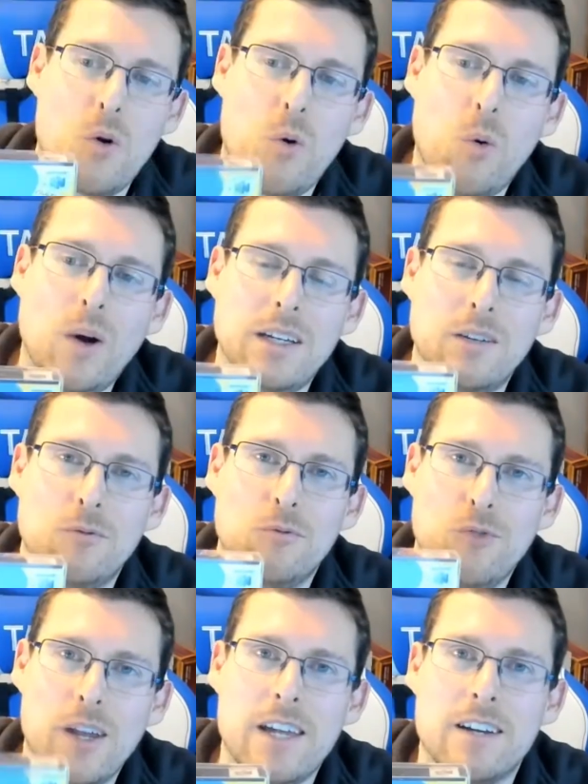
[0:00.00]
Quite
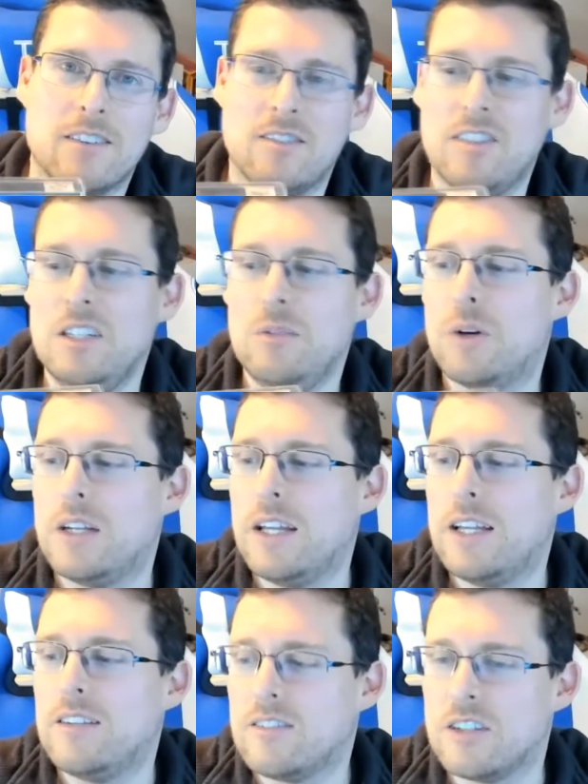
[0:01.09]
rare to see one
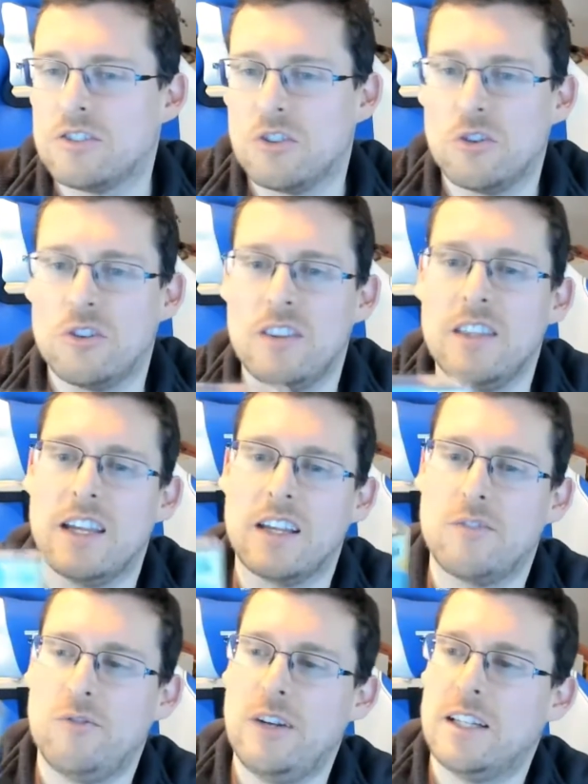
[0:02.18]
in such a good nick,
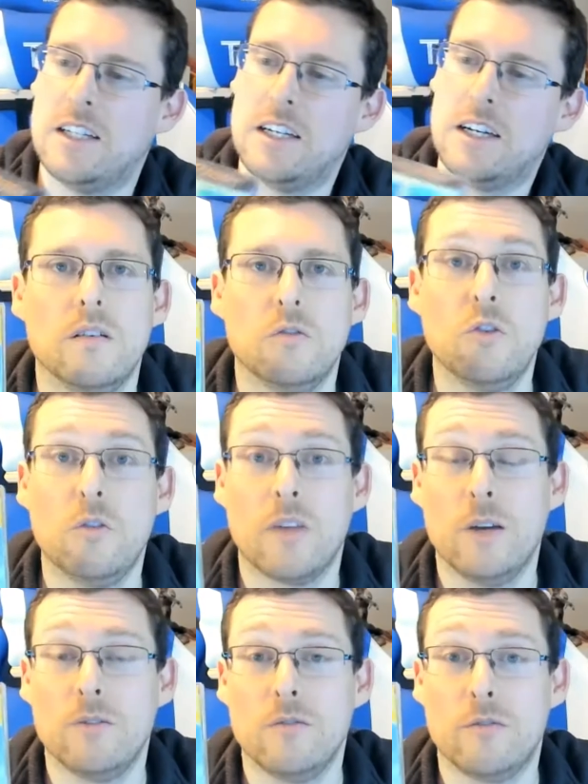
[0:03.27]
really.
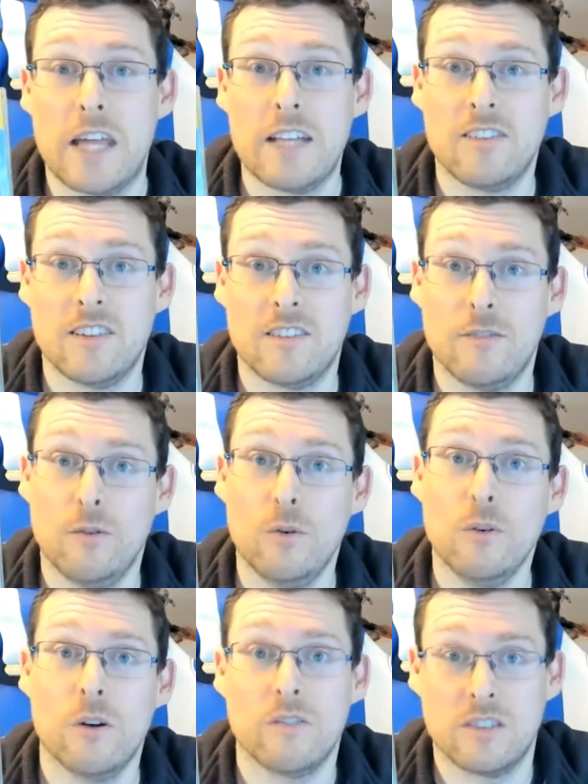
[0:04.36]
2000 for the
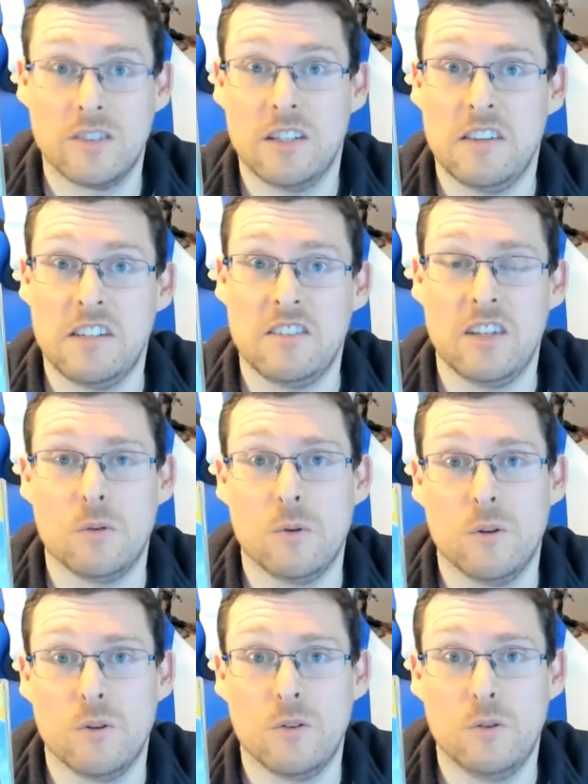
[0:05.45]
N64, obviously the sequel
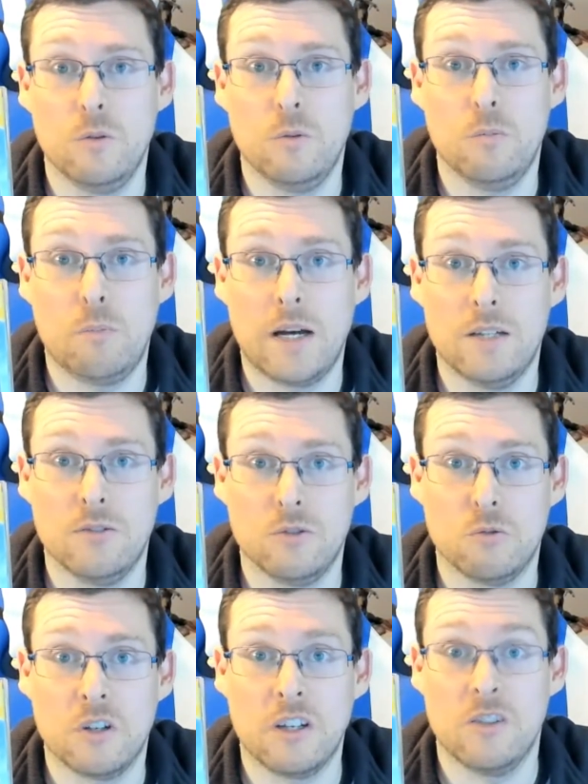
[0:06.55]
to Banjo
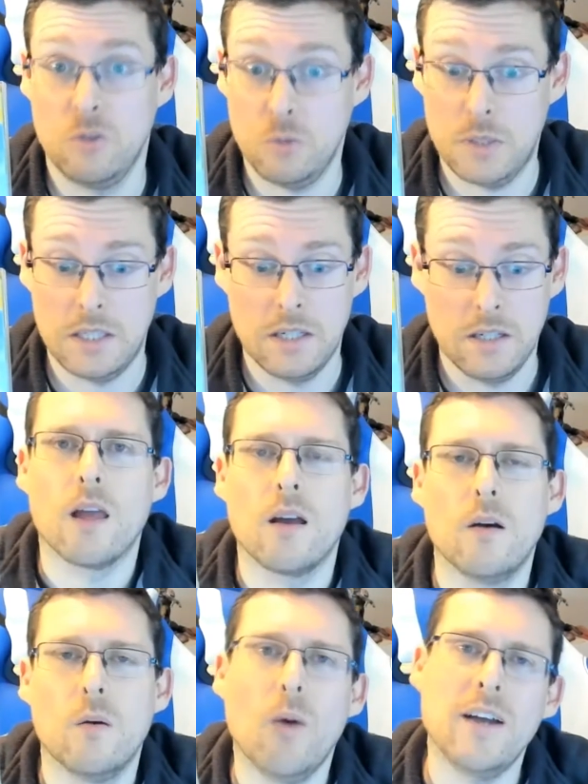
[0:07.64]
Kazooie.
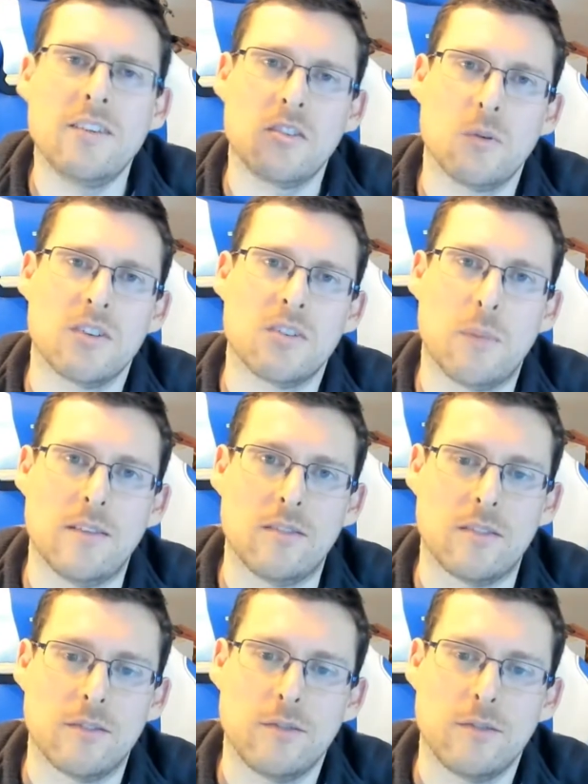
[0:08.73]
Why is it so expensive?